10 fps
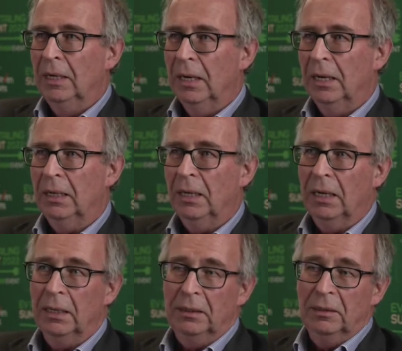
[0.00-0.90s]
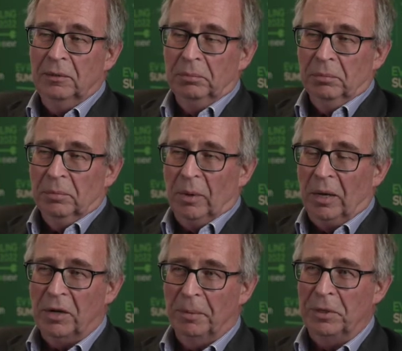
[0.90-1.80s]
And
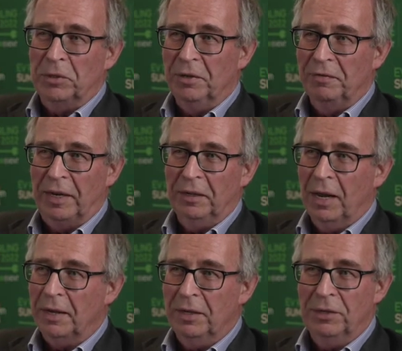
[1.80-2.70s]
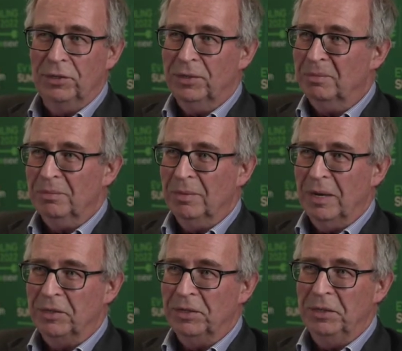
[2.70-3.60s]
coming to an event like this,
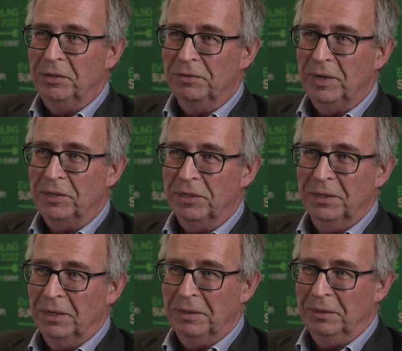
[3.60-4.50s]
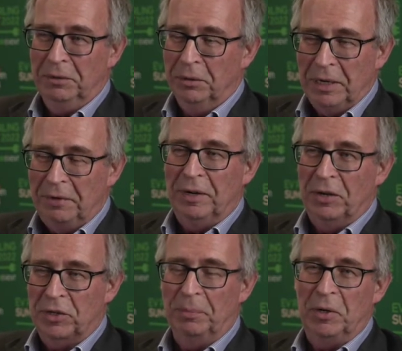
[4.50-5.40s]
even as
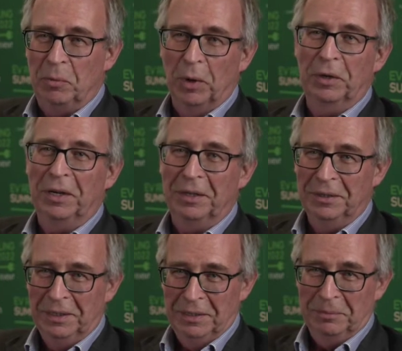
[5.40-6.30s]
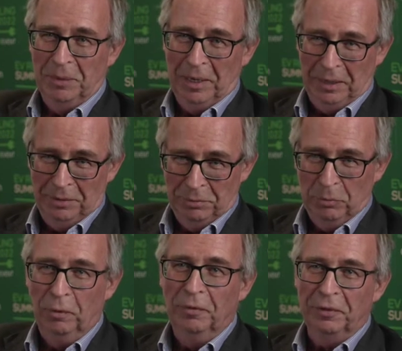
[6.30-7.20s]
somebody working and
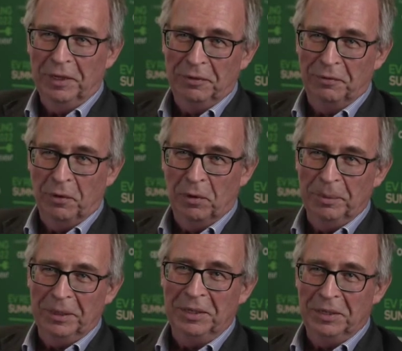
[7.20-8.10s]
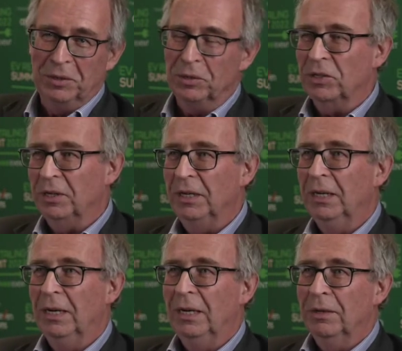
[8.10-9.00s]
hopefully informing the industry,
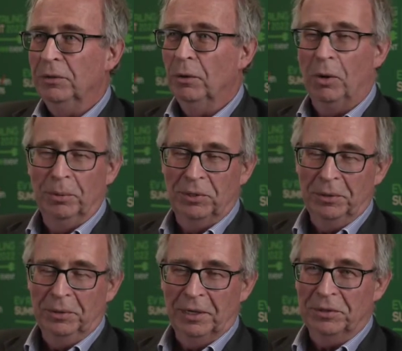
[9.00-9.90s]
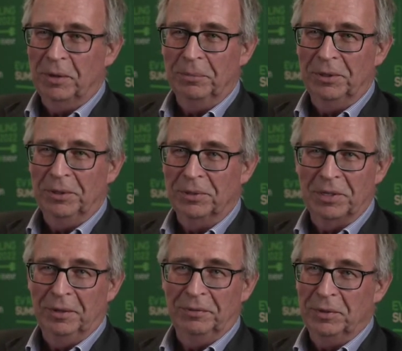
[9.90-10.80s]
you always still learn something
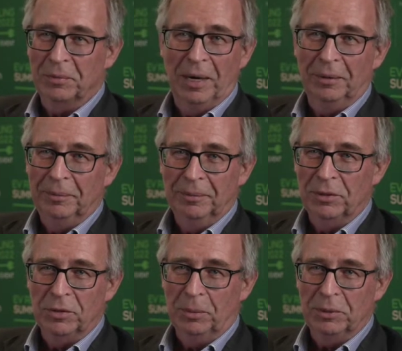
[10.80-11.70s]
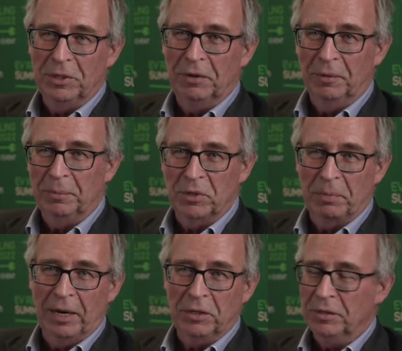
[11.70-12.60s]
yourself as well. There's always a different
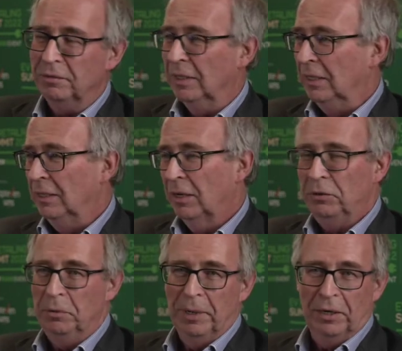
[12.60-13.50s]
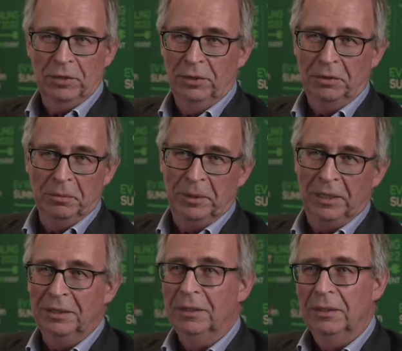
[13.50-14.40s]
perspective, a new person you meet.
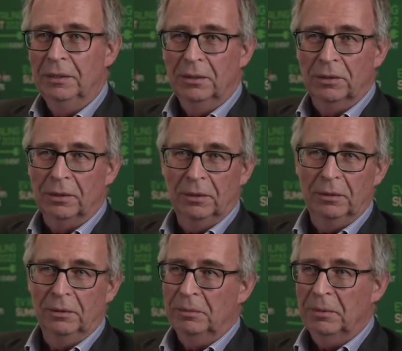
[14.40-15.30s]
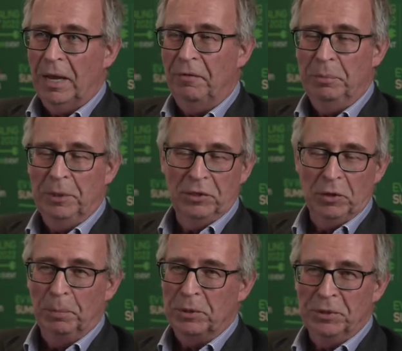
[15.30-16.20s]
So everybody has the
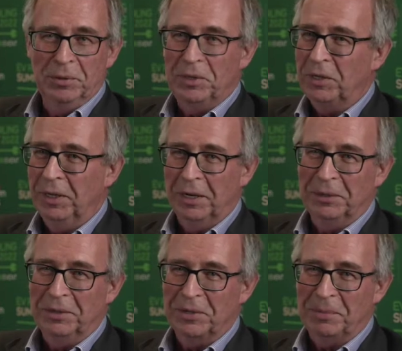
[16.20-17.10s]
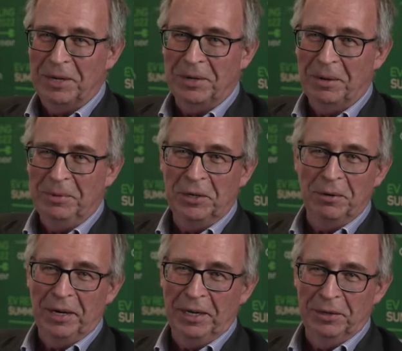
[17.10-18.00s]
opportunity to learn. It doesn't matter how many
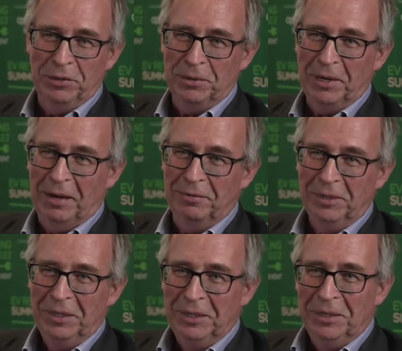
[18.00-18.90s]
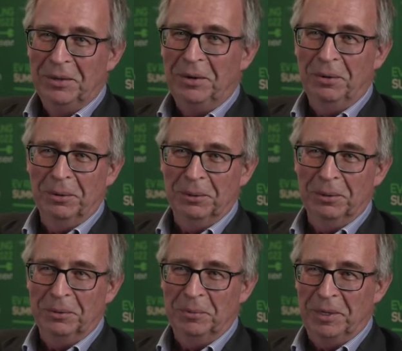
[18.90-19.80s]
grey hairs you have,
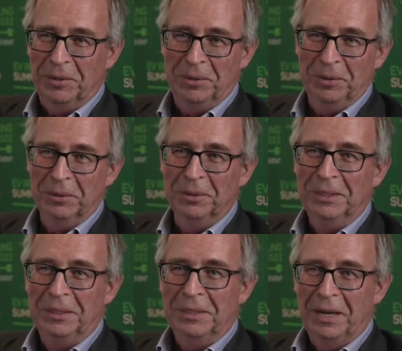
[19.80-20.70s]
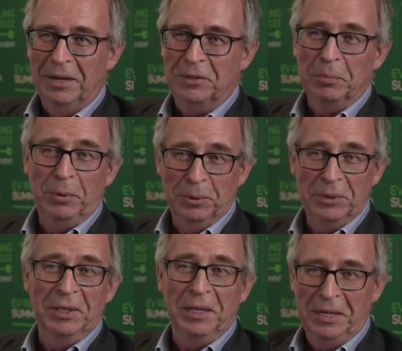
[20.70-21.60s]
or whether you're
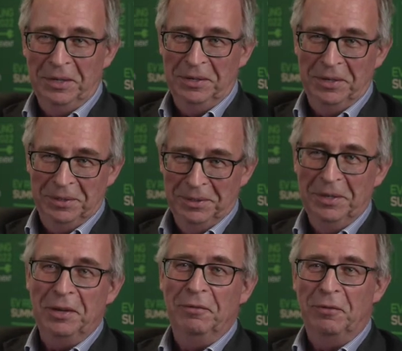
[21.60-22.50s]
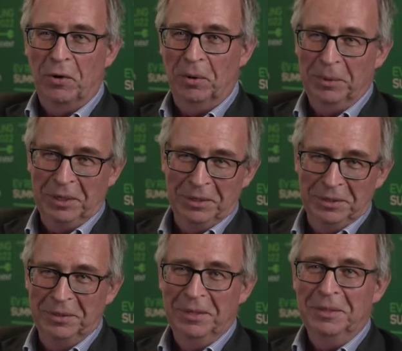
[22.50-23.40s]
supposedly in the informing and